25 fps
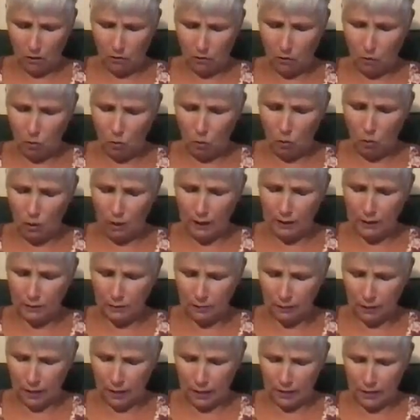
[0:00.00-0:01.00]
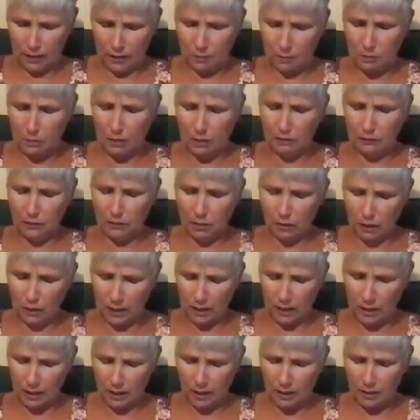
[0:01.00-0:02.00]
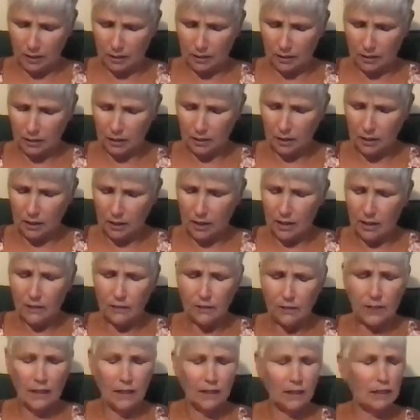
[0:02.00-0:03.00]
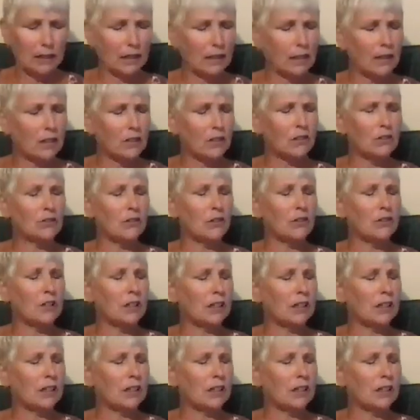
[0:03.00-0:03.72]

of white light above your head that is the